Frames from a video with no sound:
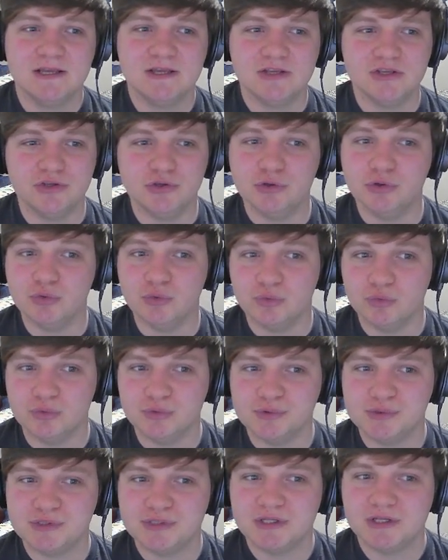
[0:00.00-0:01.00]

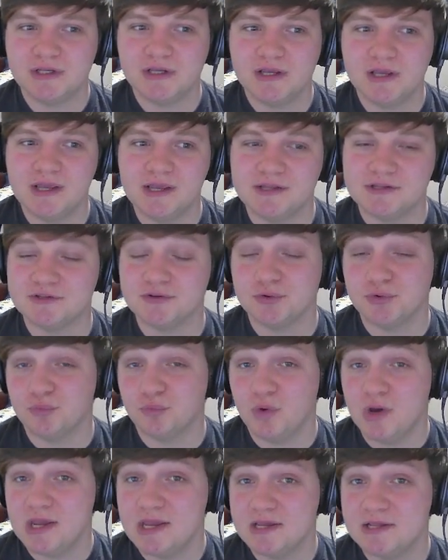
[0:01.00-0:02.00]
use in certain
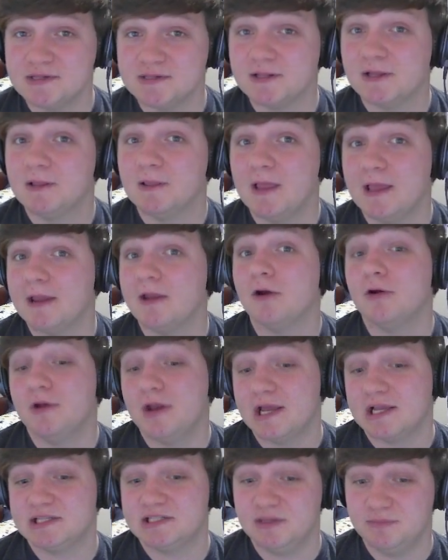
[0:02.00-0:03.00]
ways, like her
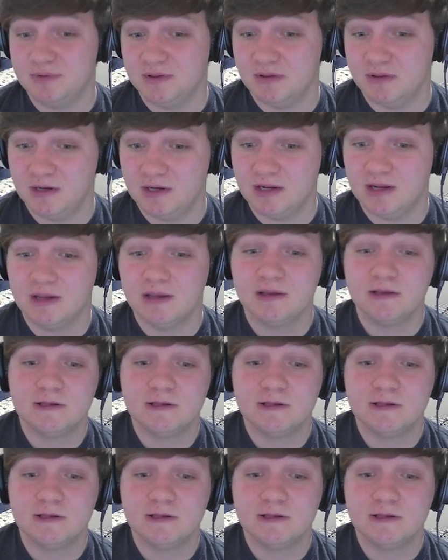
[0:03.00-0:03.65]
next ability.